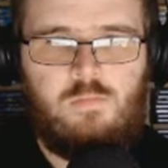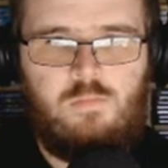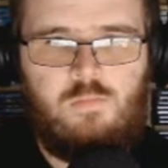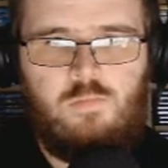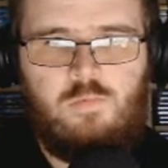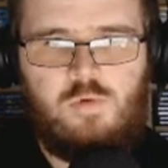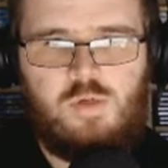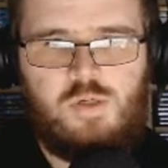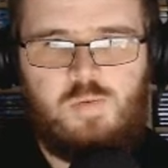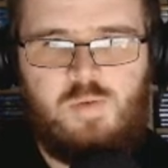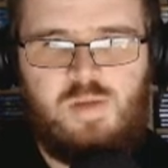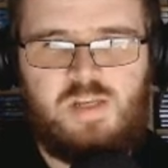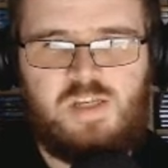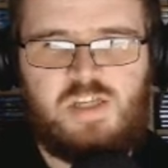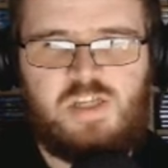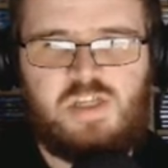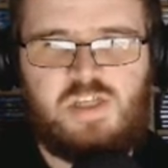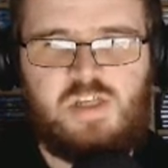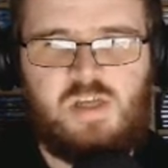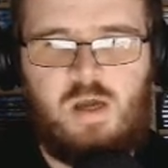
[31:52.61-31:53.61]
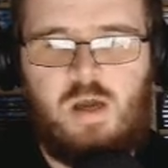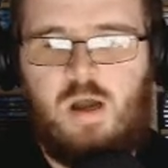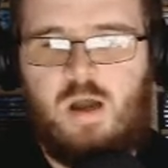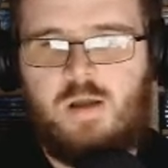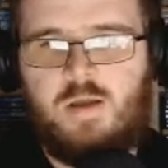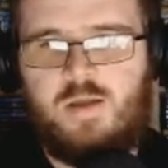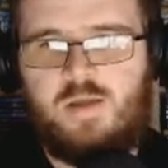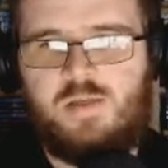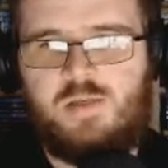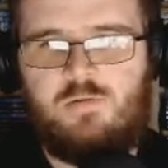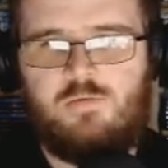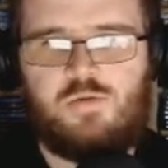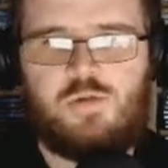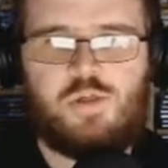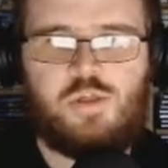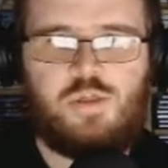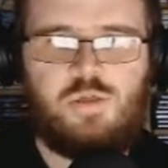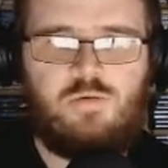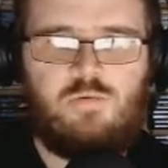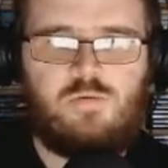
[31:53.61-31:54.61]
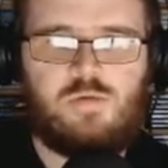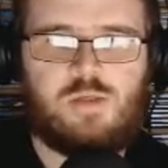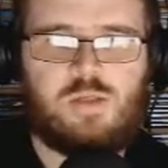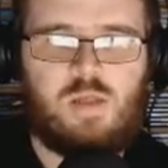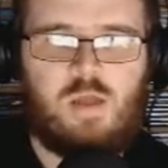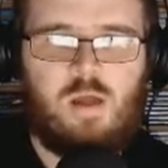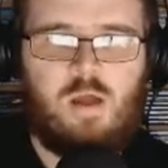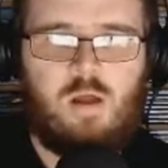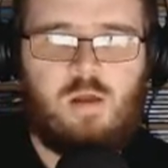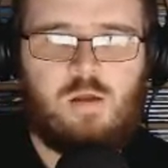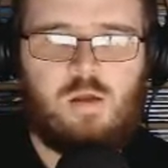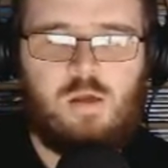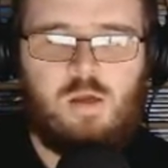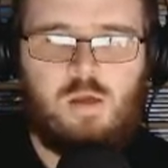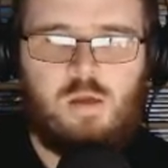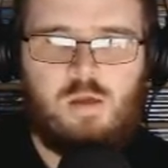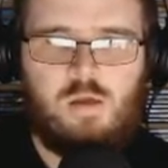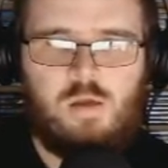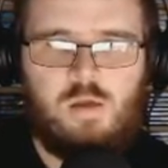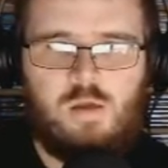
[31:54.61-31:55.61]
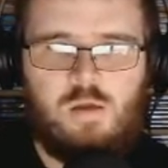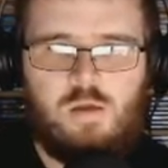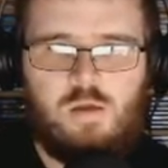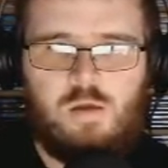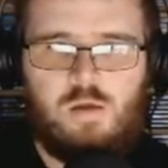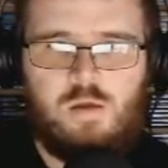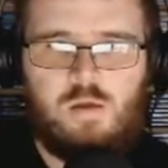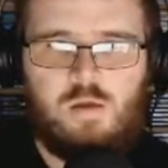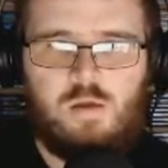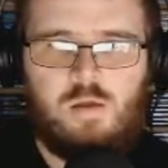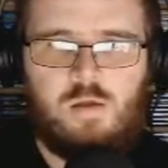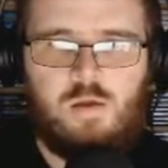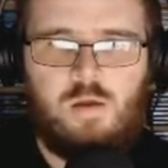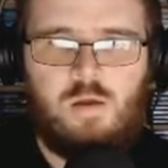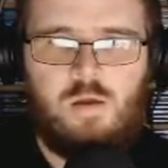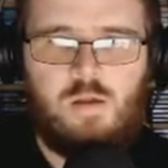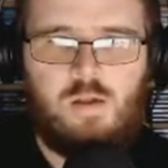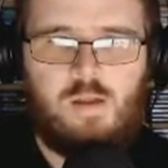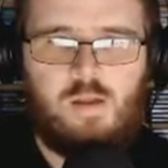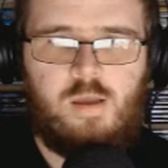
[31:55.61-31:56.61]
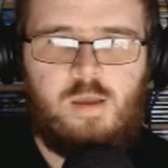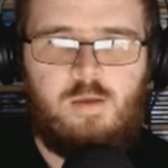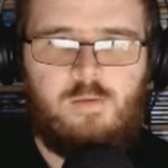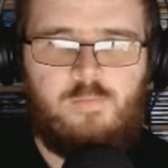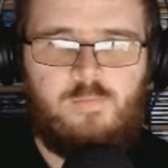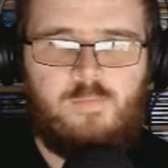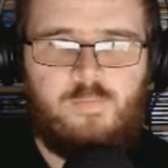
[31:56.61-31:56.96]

What do you mean it's dark? It's not too dark. Golly.